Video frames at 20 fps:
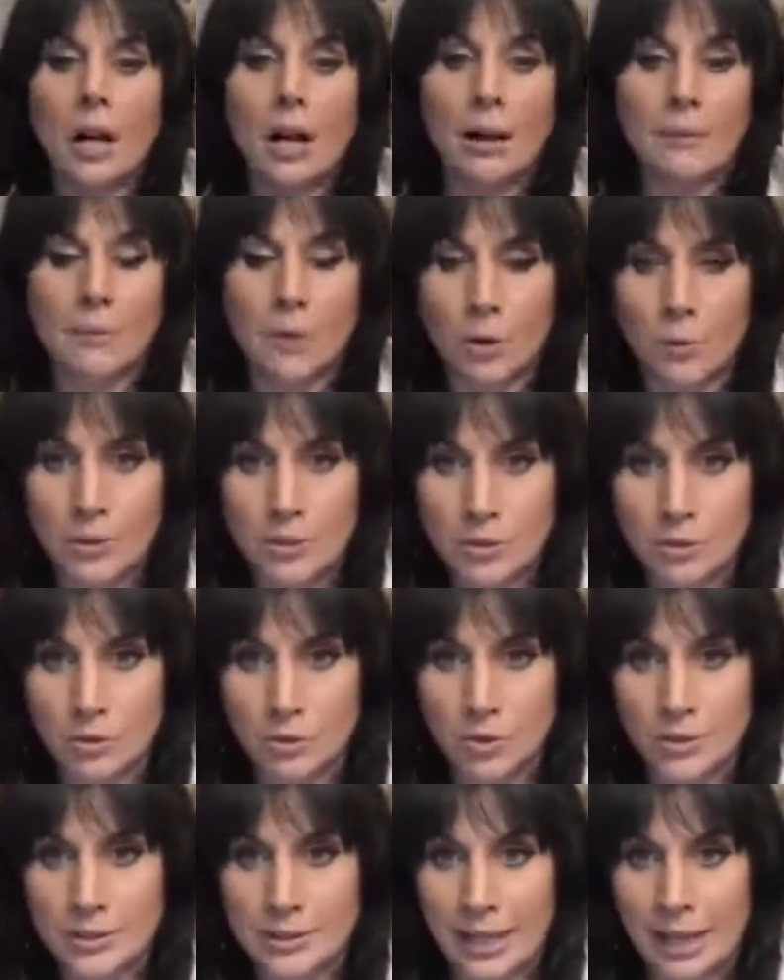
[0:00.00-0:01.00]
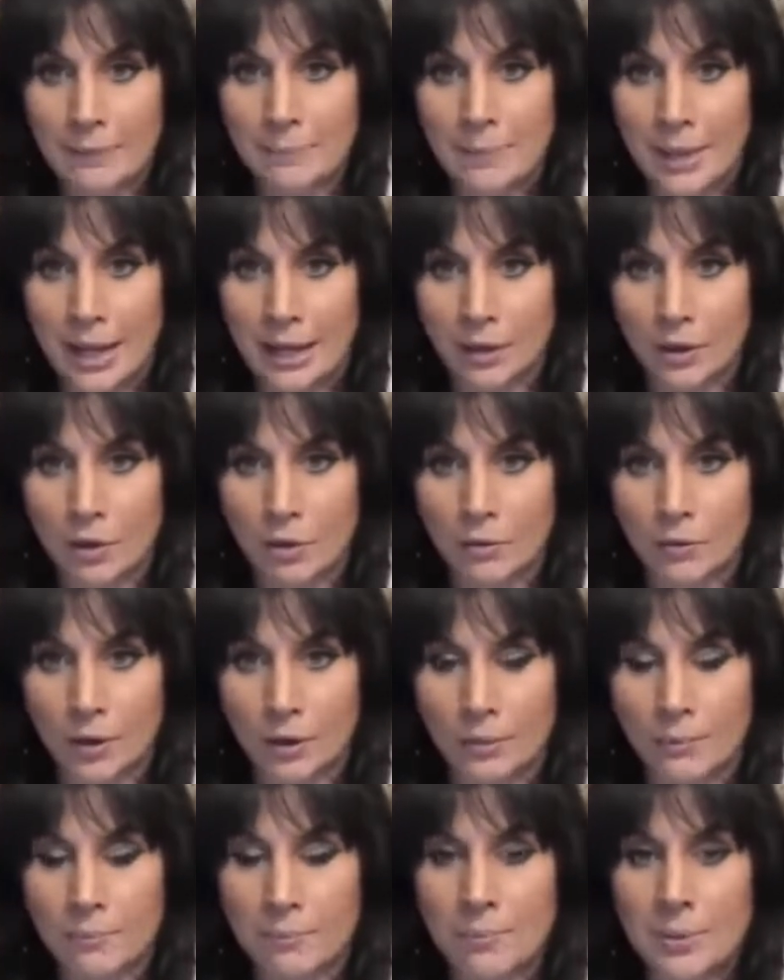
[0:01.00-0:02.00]
I'm going to look that back
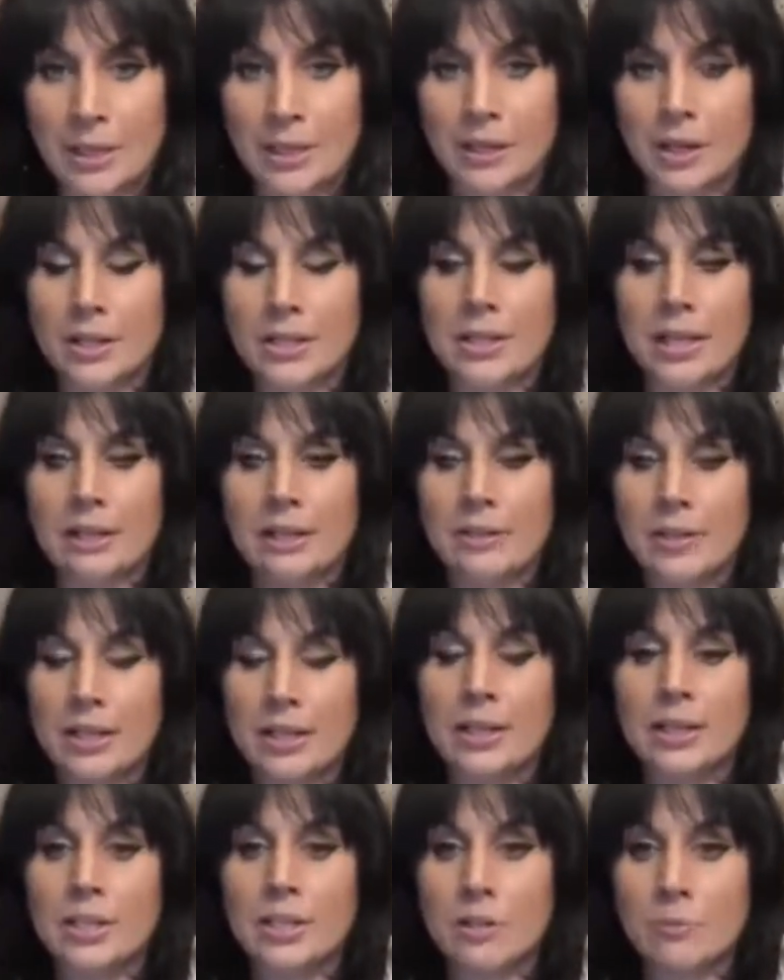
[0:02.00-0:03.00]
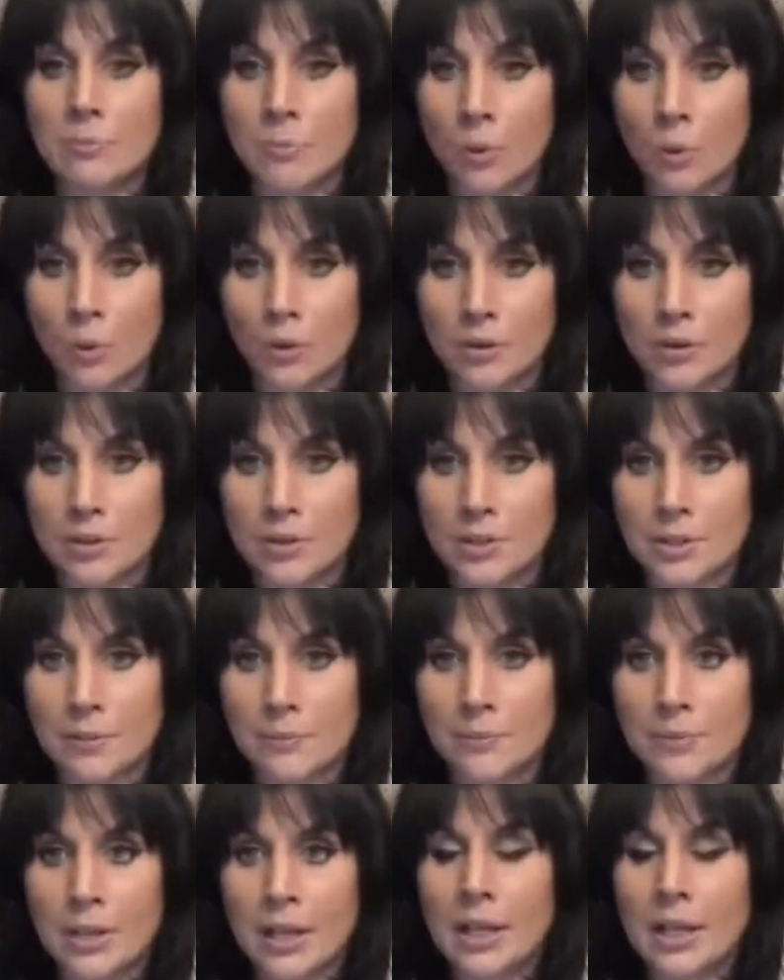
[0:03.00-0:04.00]
over because I think it's important
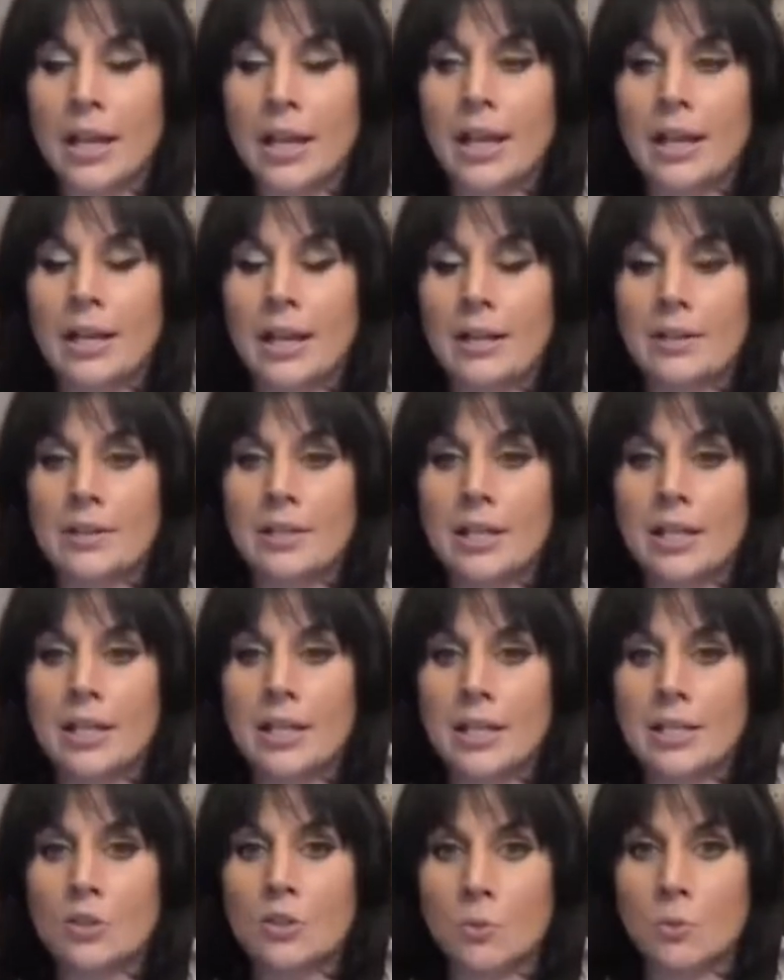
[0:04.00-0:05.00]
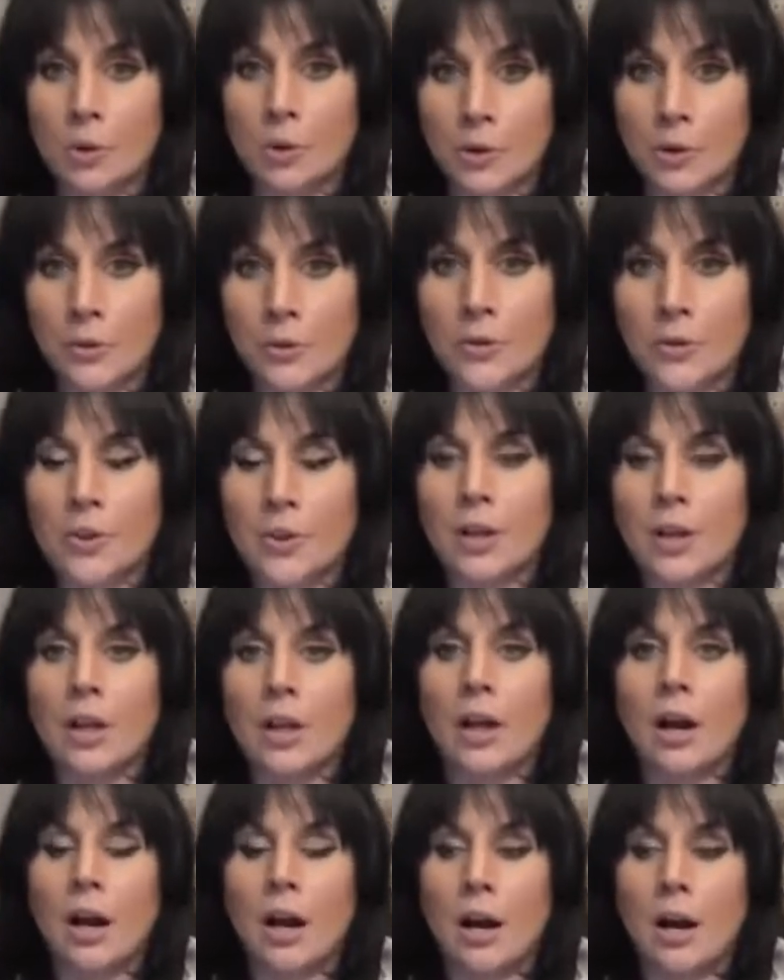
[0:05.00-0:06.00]
and I think it's worth
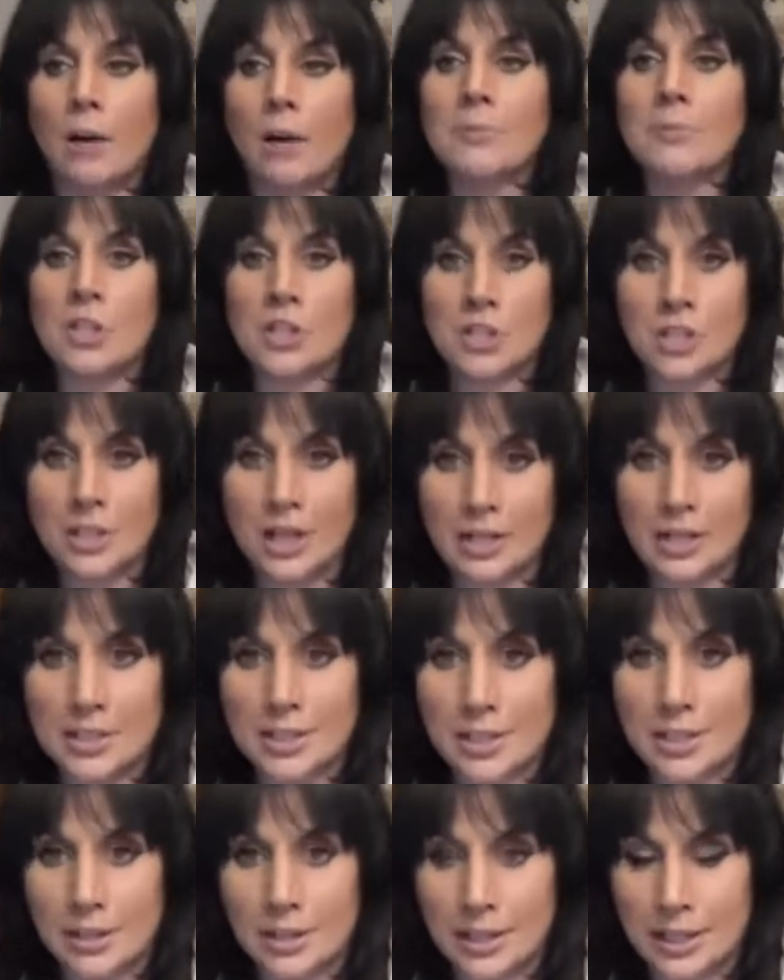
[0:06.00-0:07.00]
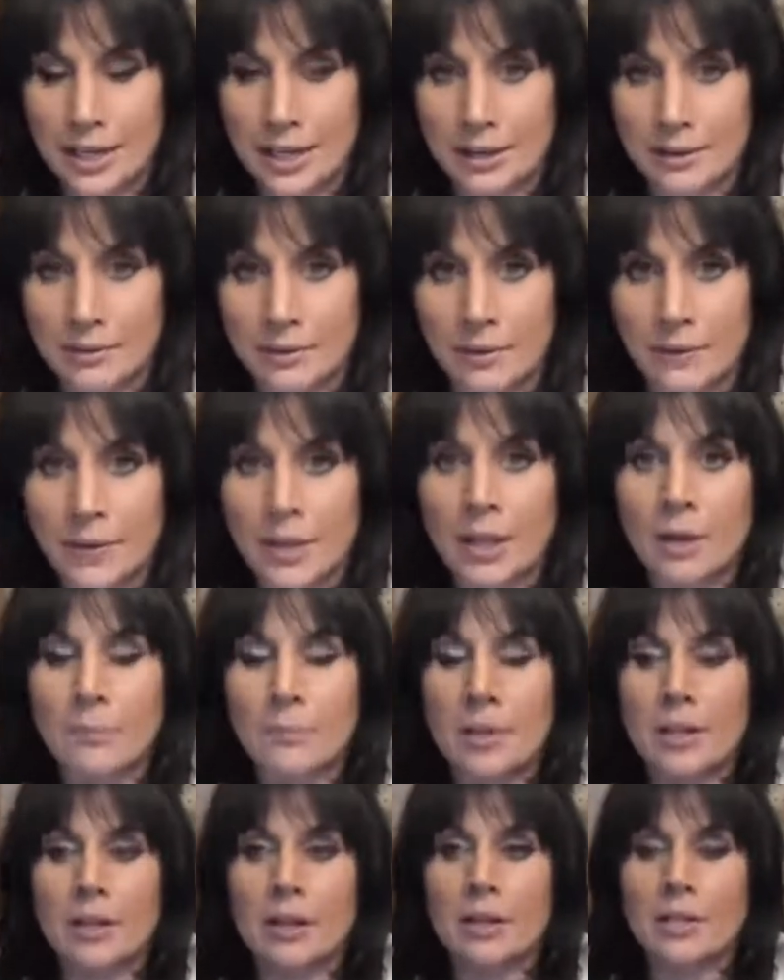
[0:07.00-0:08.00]
um, discussing again
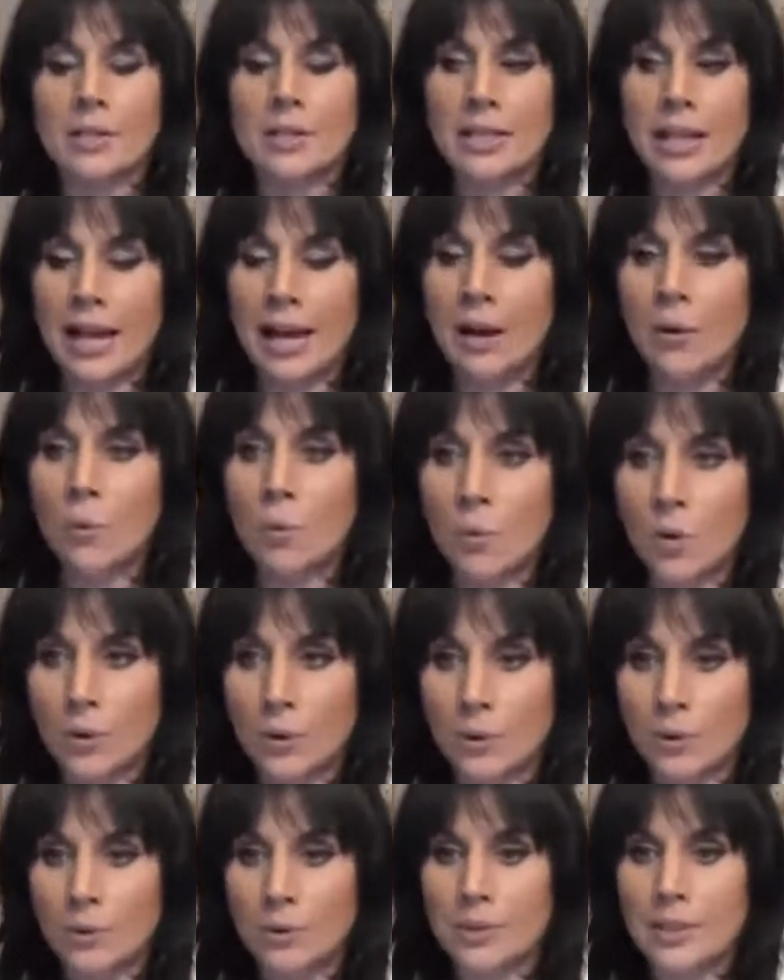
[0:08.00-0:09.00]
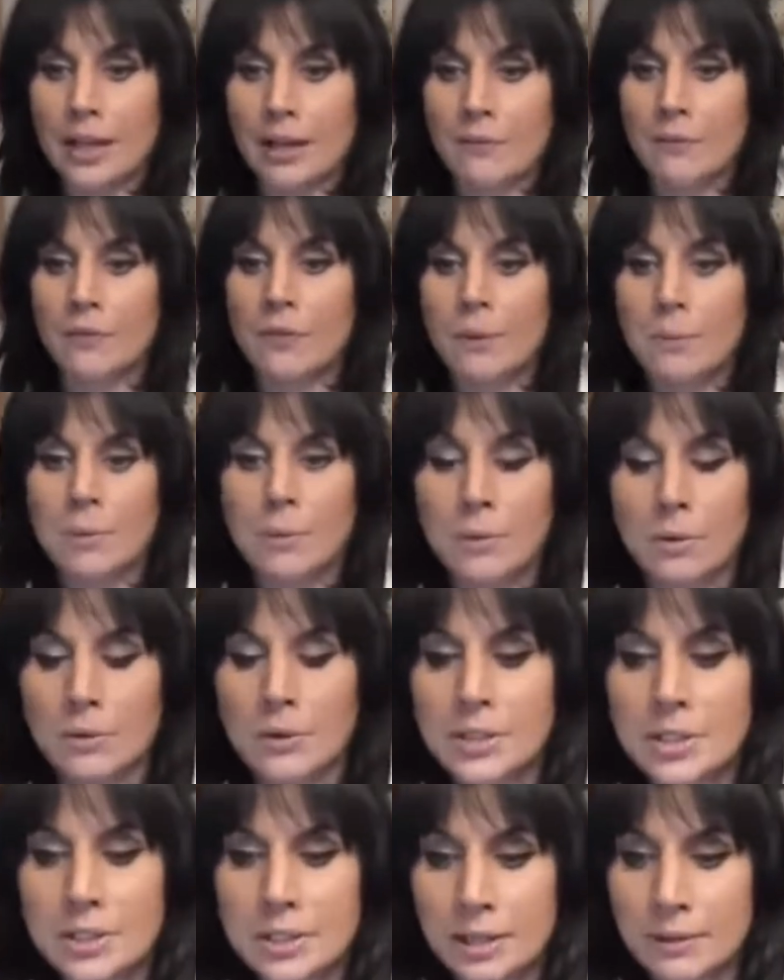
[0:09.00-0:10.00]
because that word, that
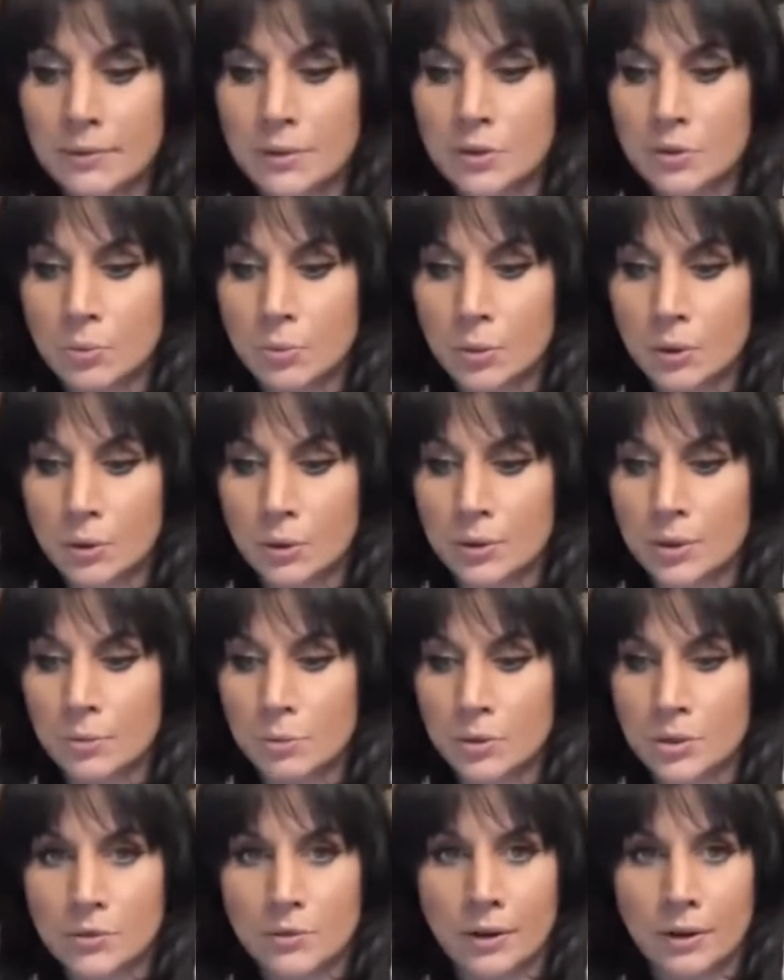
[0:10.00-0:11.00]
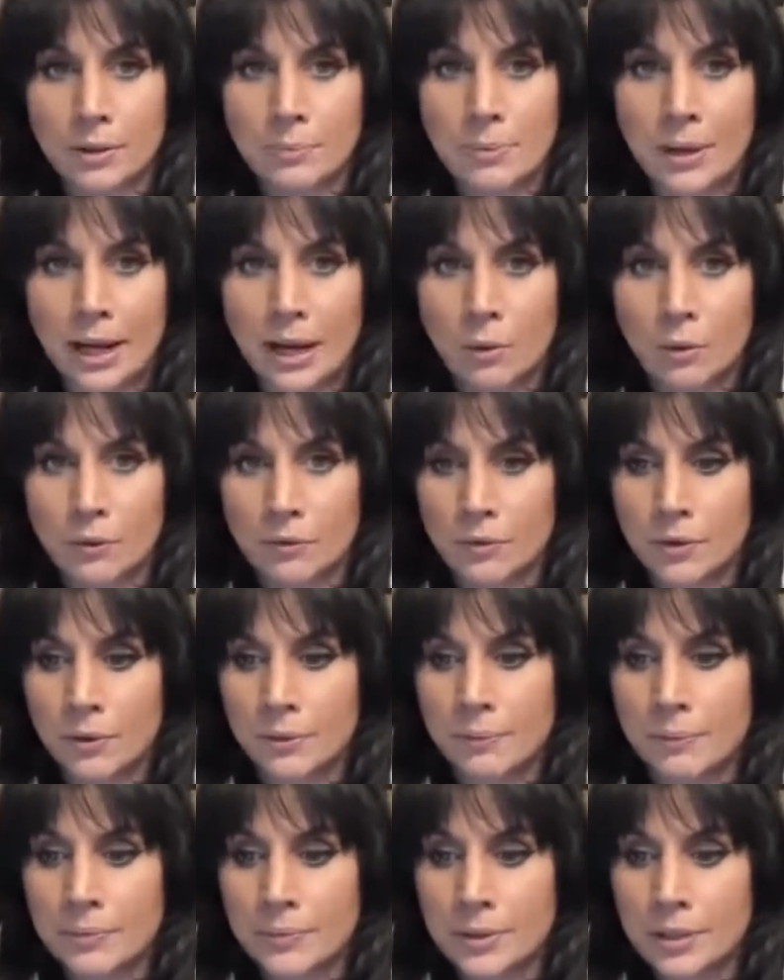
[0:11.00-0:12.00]
February 7th word, was very
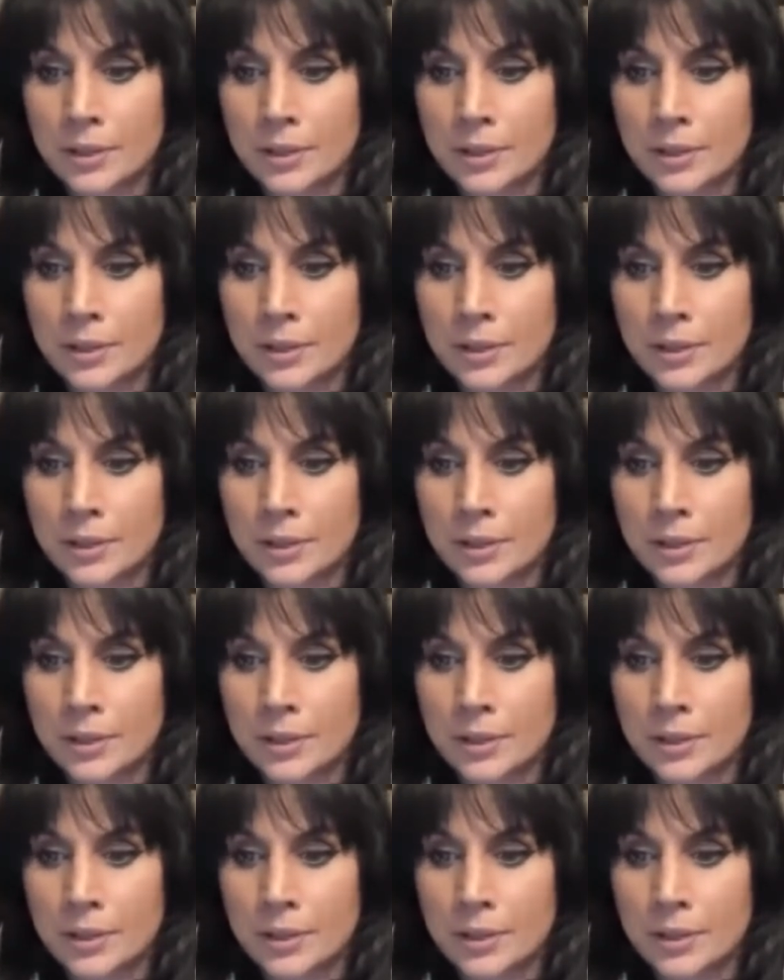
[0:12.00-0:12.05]
powerful.